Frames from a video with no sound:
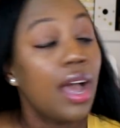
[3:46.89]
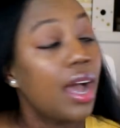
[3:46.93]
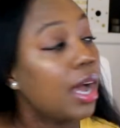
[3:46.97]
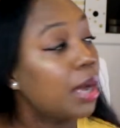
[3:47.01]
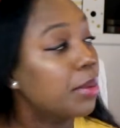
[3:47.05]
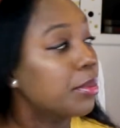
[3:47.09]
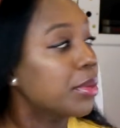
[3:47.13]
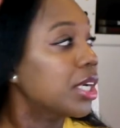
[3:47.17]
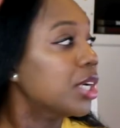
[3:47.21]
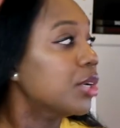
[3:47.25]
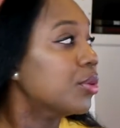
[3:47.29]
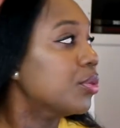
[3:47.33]

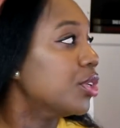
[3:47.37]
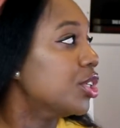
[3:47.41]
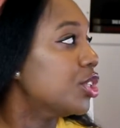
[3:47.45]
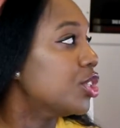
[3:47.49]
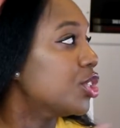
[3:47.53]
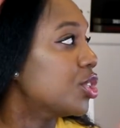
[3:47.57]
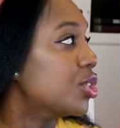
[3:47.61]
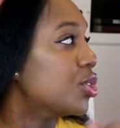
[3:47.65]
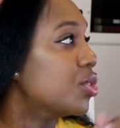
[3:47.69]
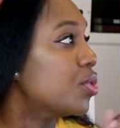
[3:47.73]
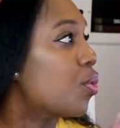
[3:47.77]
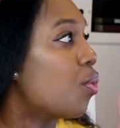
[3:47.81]
I'm gonna read
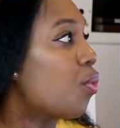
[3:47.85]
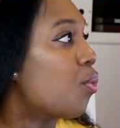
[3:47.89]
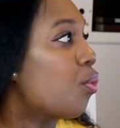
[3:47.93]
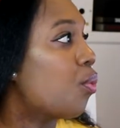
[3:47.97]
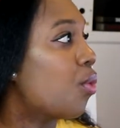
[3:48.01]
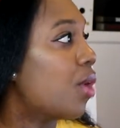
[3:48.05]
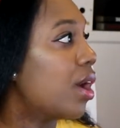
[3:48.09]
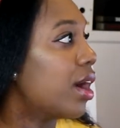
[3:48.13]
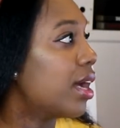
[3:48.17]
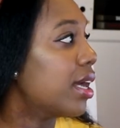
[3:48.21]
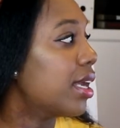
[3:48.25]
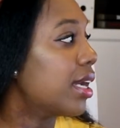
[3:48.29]
you
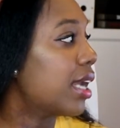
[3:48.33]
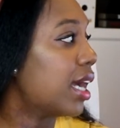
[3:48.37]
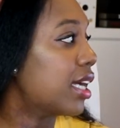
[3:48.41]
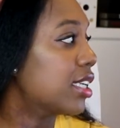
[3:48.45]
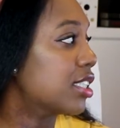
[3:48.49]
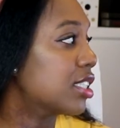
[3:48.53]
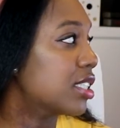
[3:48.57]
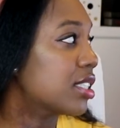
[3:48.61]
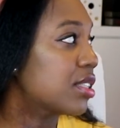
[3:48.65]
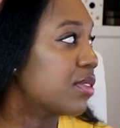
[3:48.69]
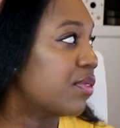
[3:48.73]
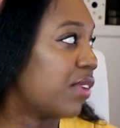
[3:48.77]
what I
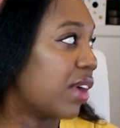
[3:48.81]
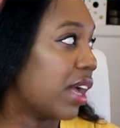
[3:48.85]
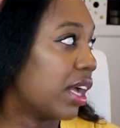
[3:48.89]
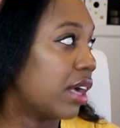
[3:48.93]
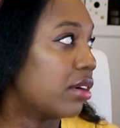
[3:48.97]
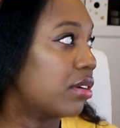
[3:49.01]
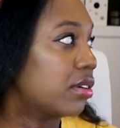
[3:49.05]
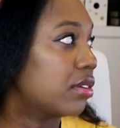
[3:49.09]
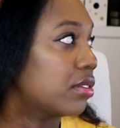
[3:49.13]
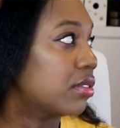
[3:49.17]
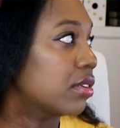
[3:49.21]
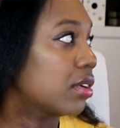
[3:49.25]
just
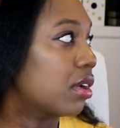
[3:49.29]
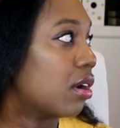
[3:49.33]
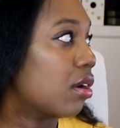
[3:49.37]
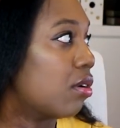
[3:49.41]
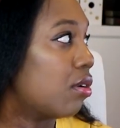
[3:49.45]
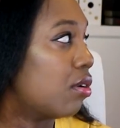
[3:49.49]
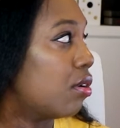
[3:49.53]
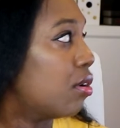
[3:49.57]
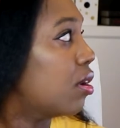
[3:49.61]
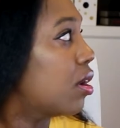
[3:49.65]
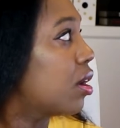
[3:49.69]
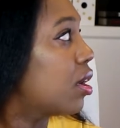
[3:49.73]
found
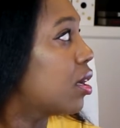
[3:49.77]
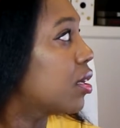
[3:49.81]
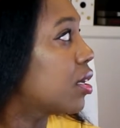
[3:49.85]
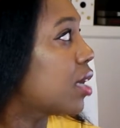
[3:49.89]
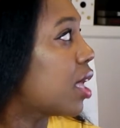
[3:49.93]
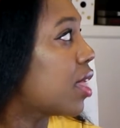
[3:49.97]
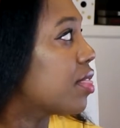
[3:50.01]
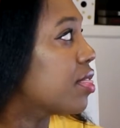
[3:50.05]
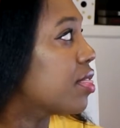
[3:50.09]
on